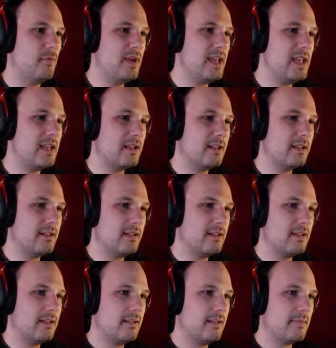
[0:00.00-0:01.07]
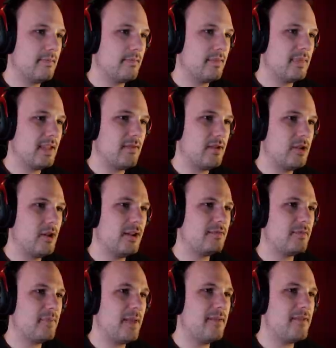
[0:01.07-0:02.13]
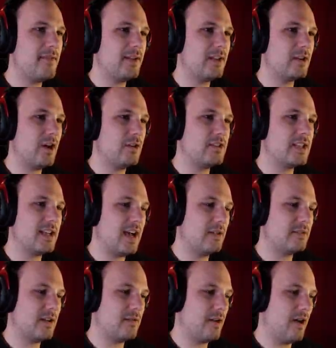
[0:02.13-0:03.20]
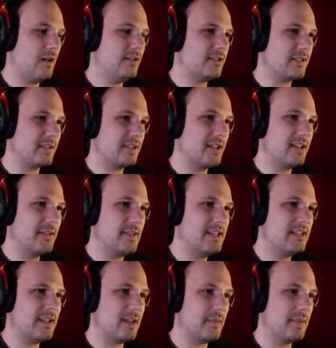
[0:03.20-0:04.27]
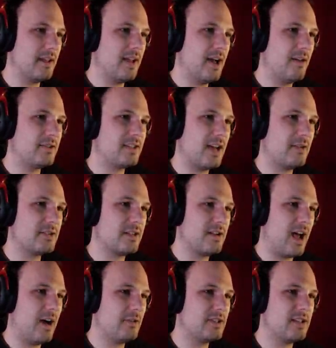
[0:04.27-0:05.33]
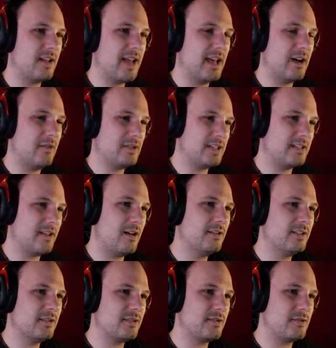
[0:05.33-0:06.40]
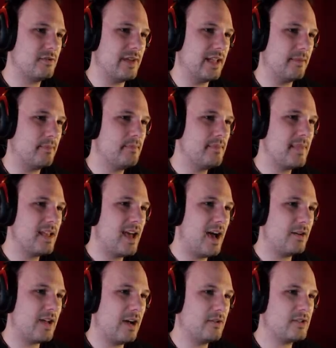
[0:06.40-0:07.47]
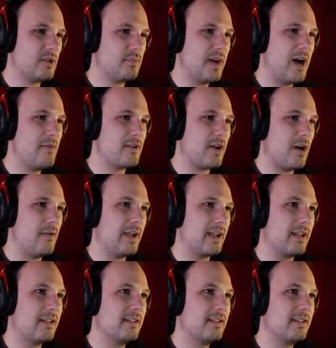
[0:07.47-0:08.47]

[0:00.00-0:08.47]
Whee! You know what? Maybe we want to go check out our altar in the meantime. How's that altar doing? Hmm? How's your power going?